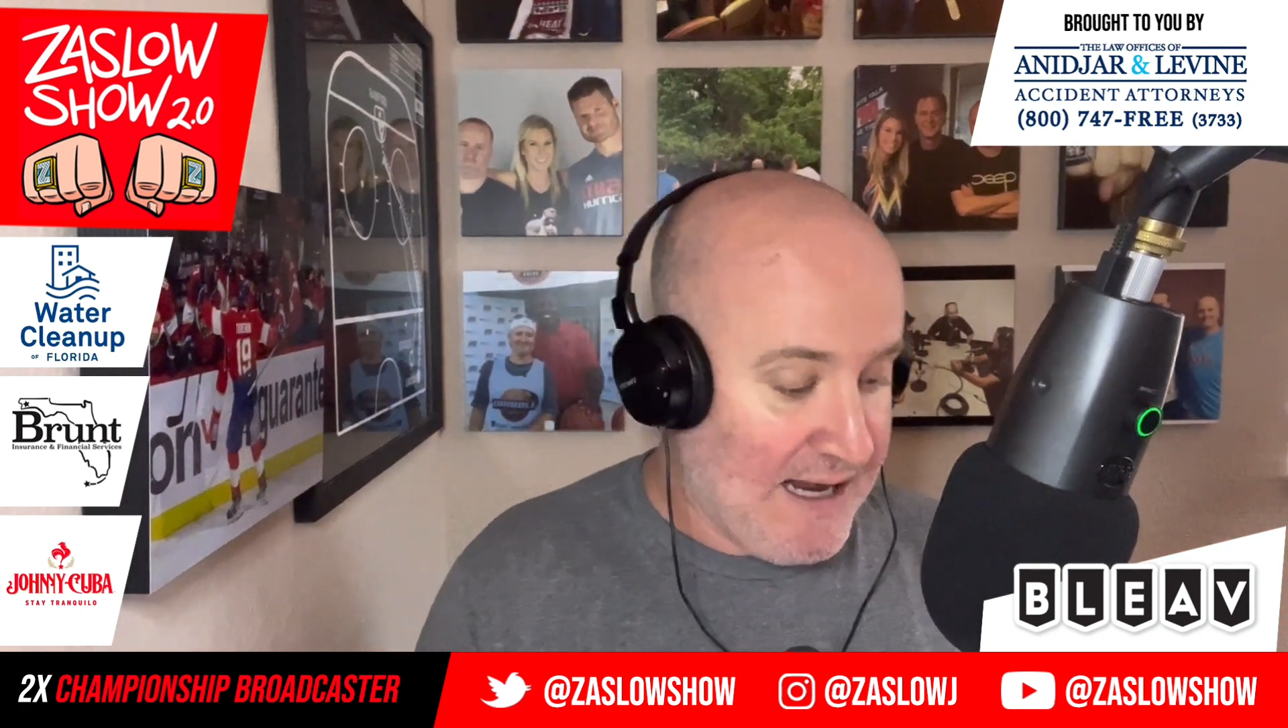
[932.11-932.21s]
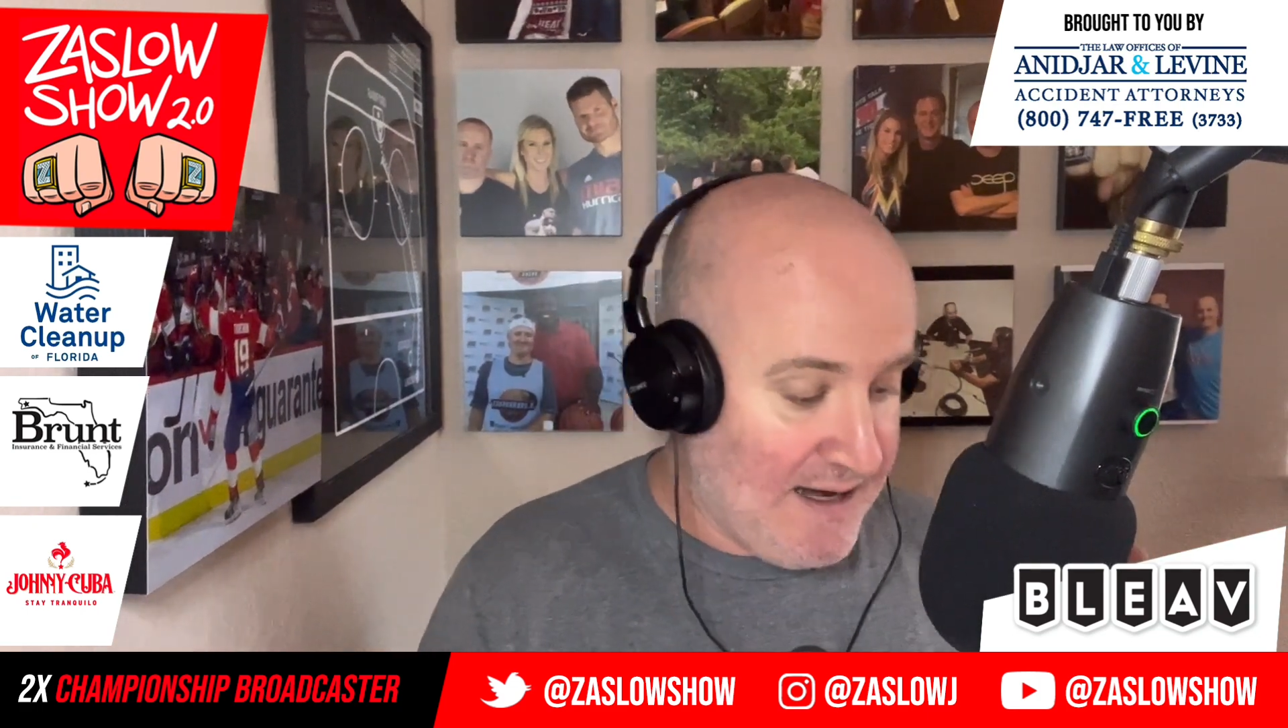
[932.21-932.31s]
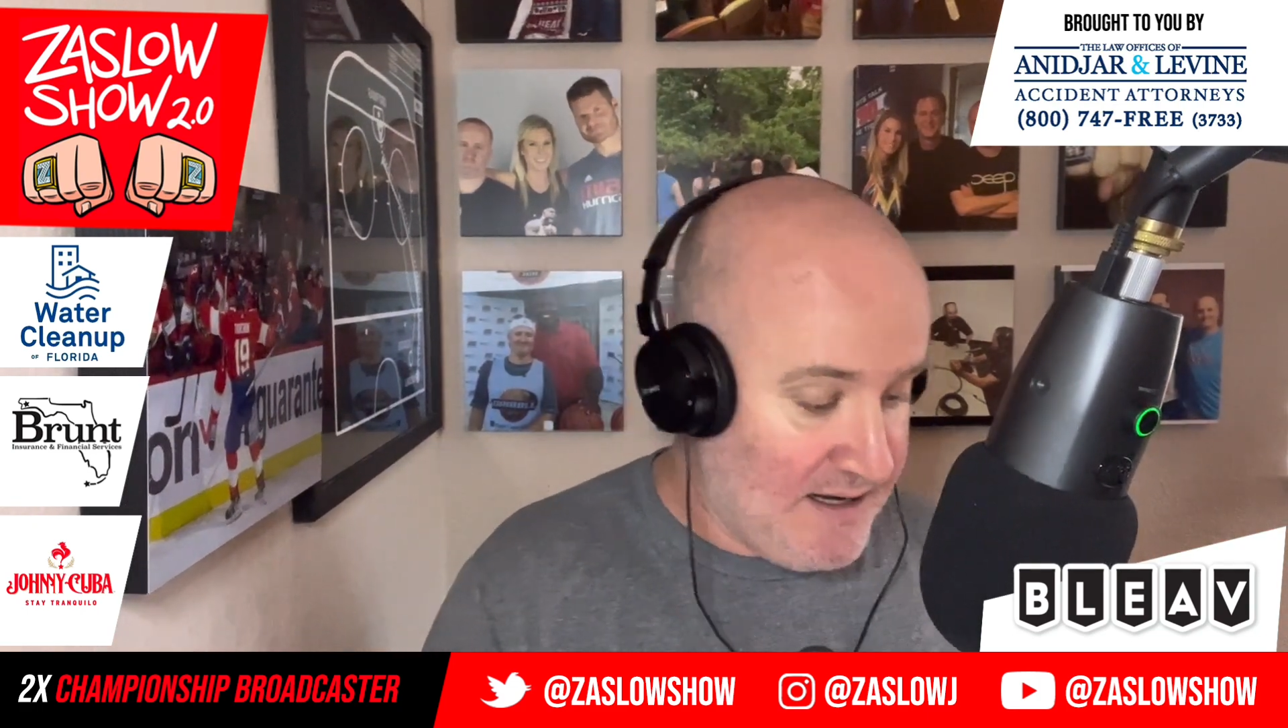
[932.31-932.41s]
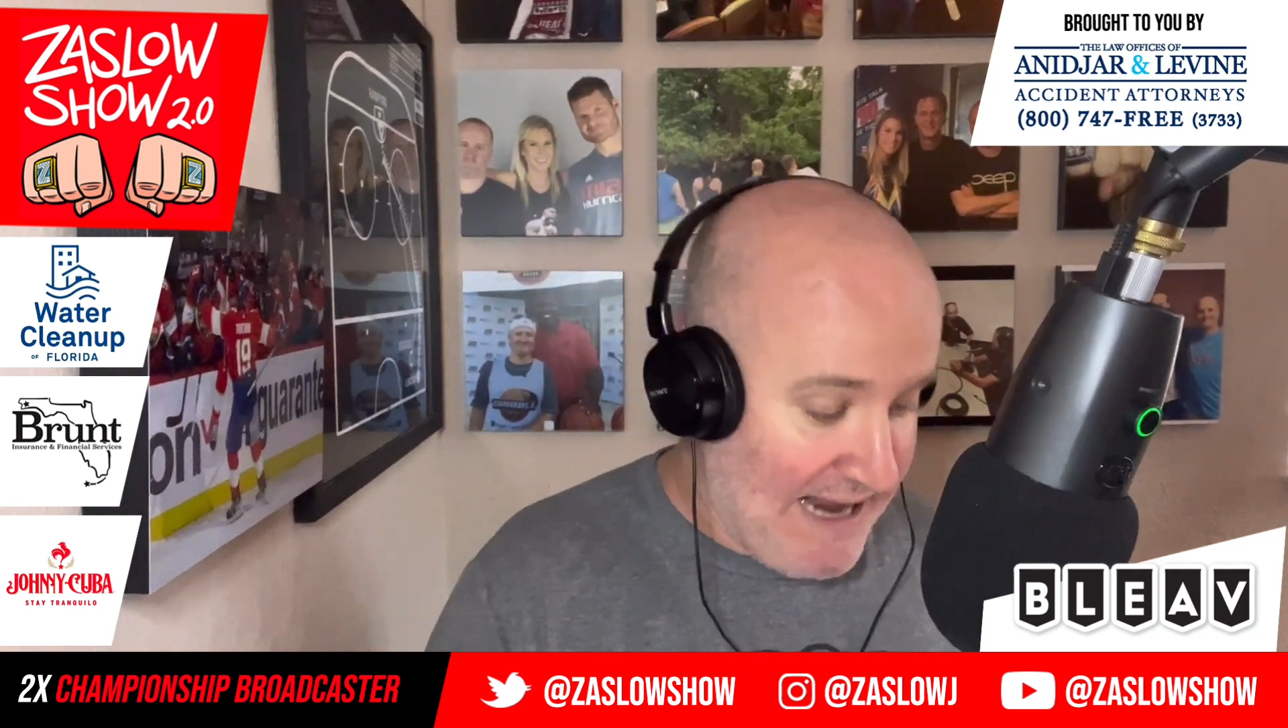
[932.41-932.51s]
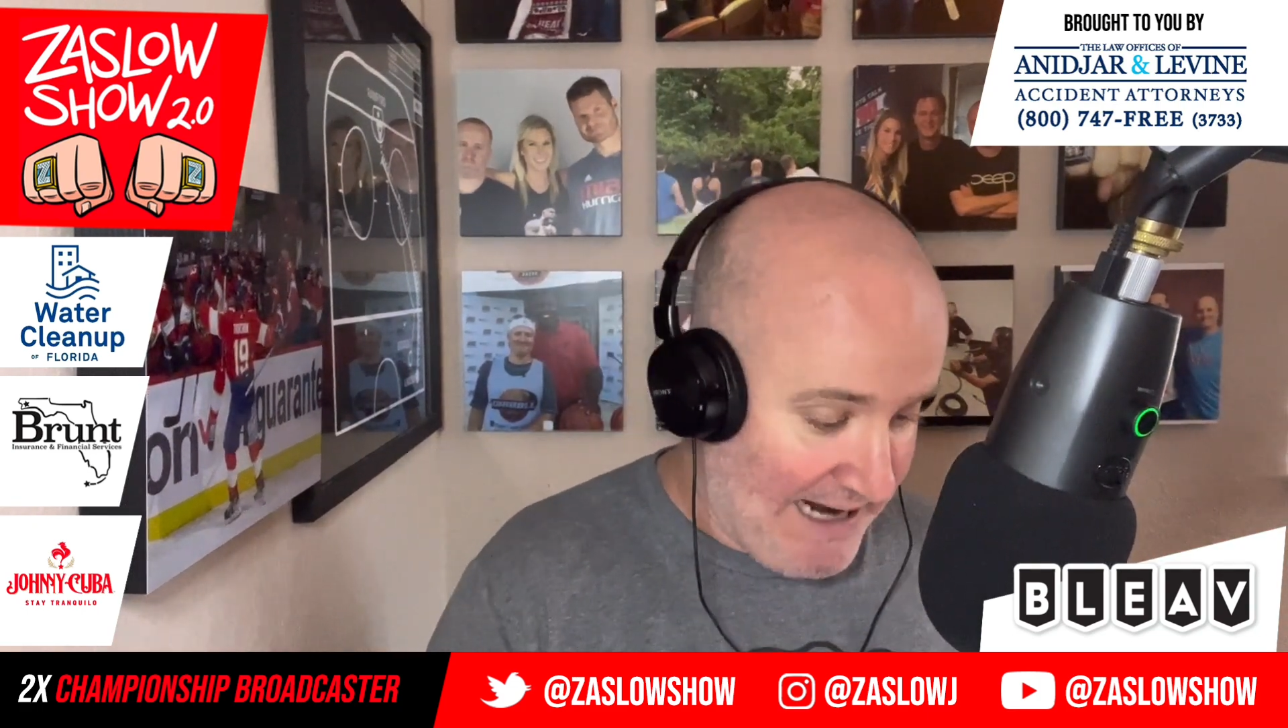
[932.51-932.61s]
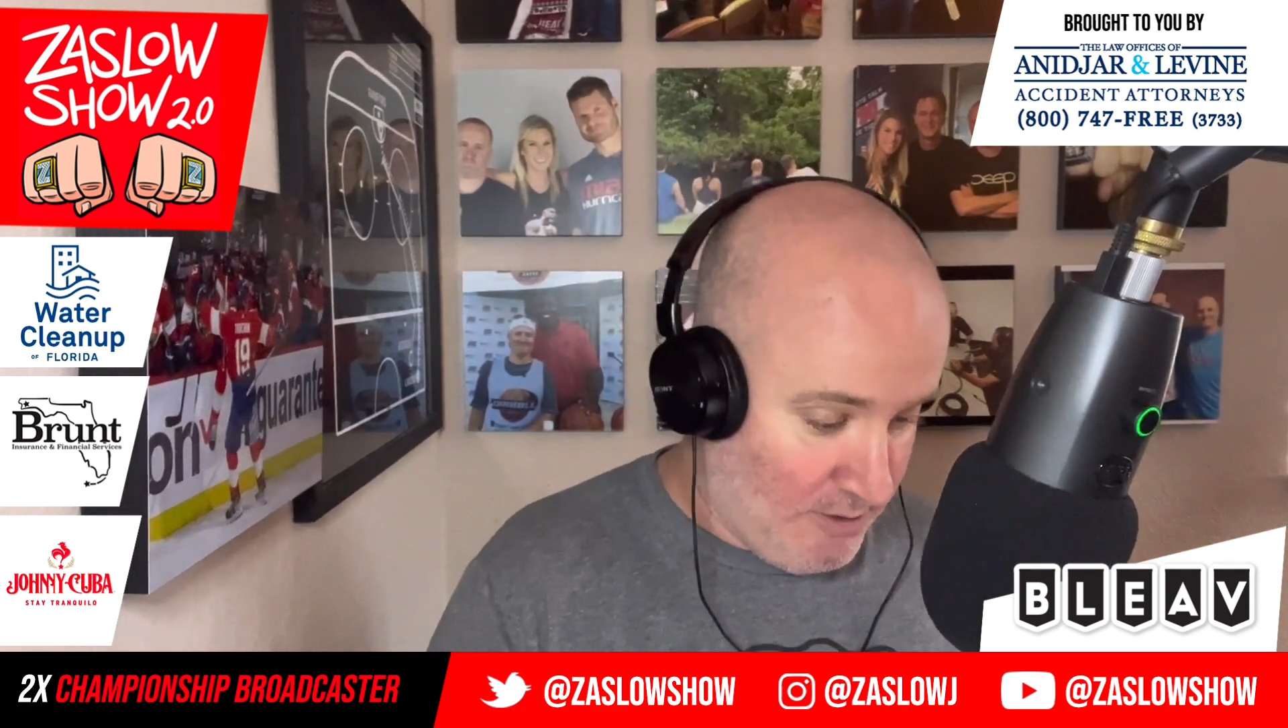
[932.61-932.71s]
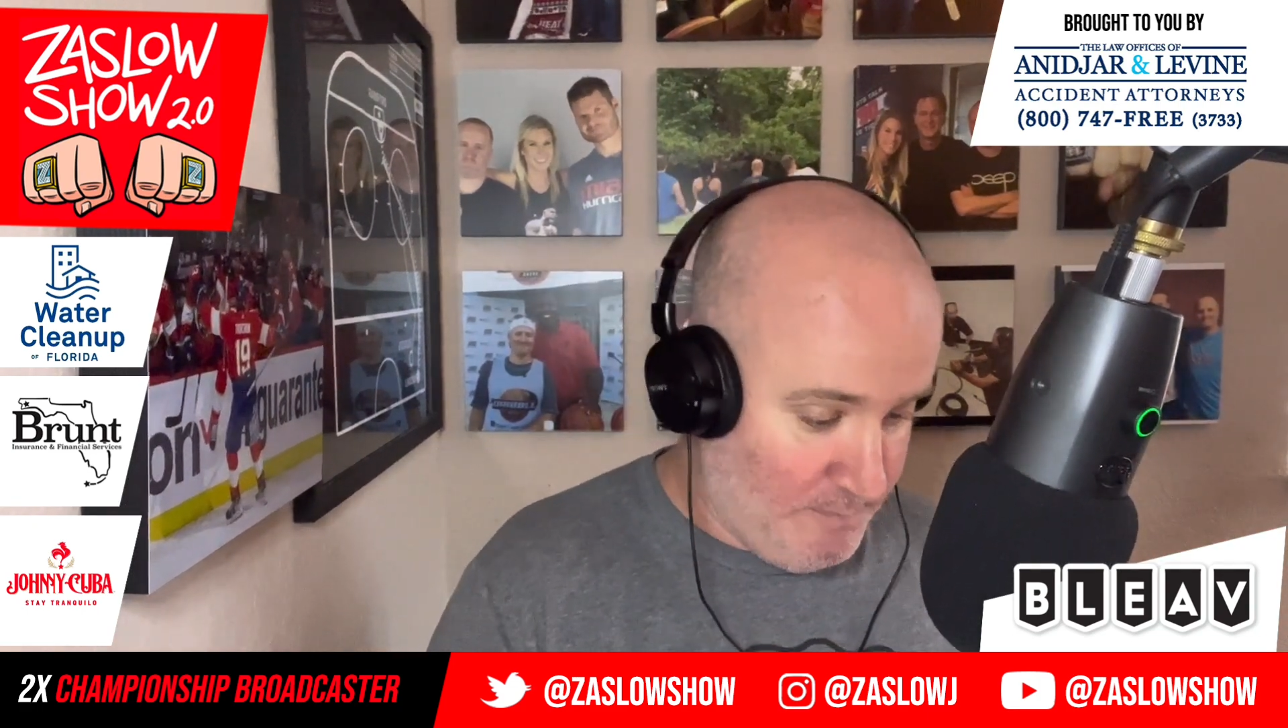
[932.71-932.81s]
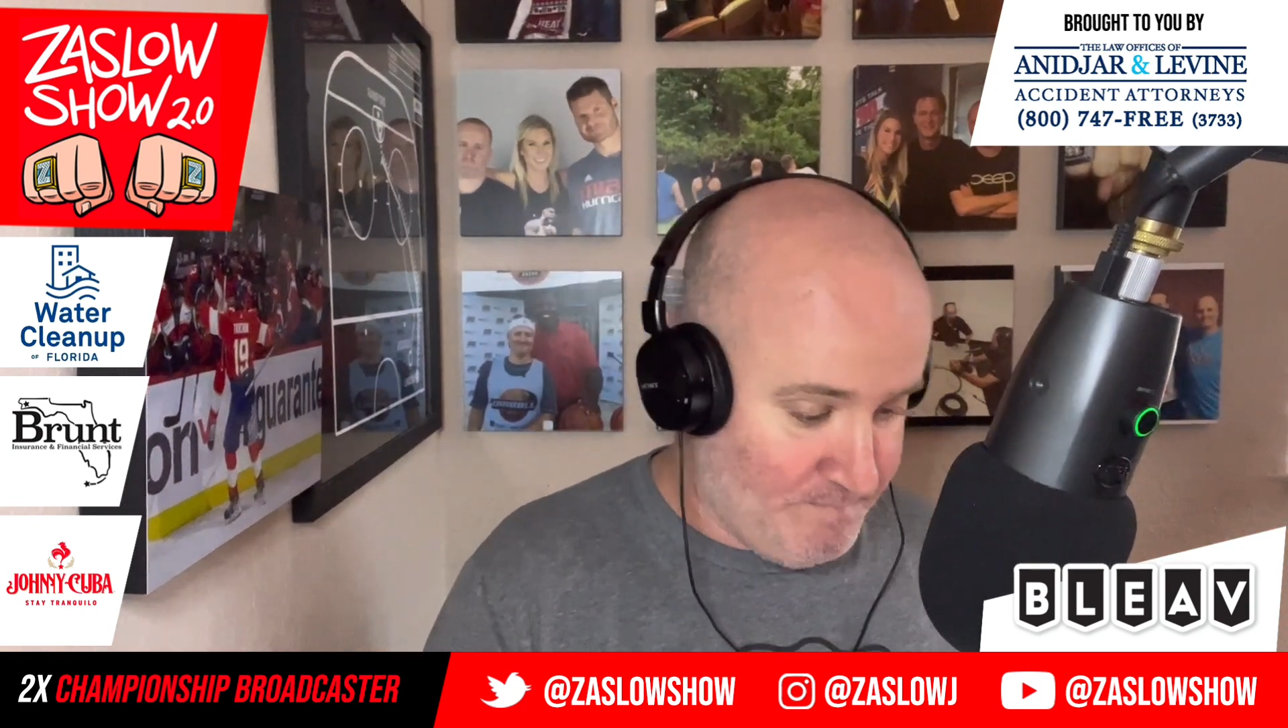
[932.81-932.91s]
Now,